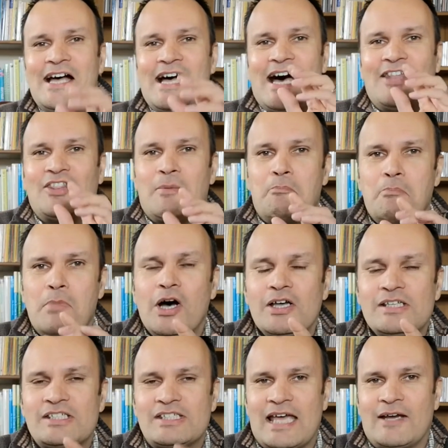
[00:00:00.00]
And the m
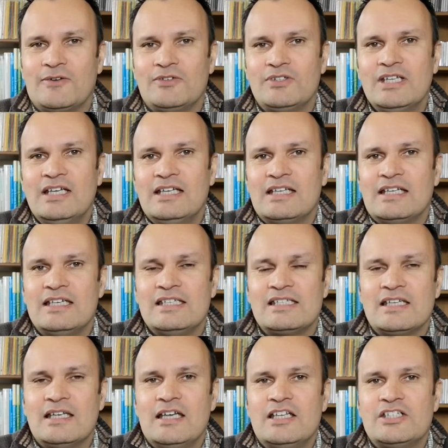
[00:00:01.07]
sound is
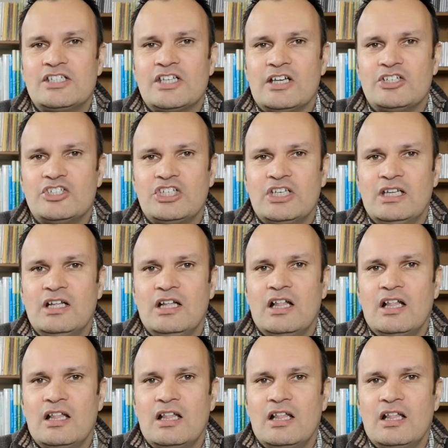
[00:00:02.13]
touching,